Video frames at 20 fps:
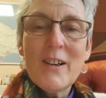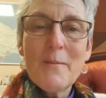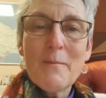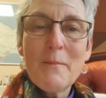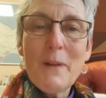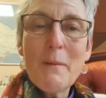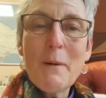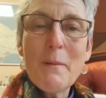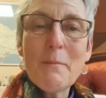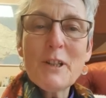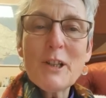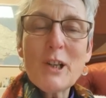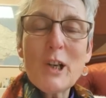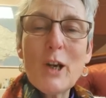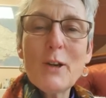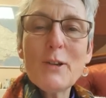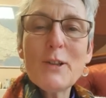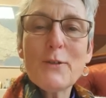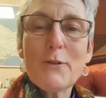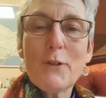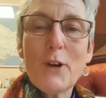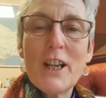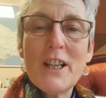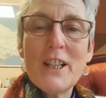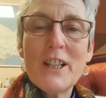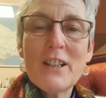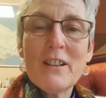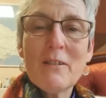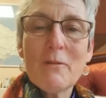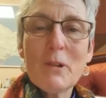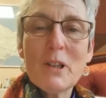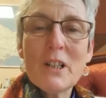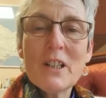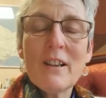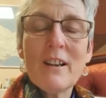My mum's close friend was a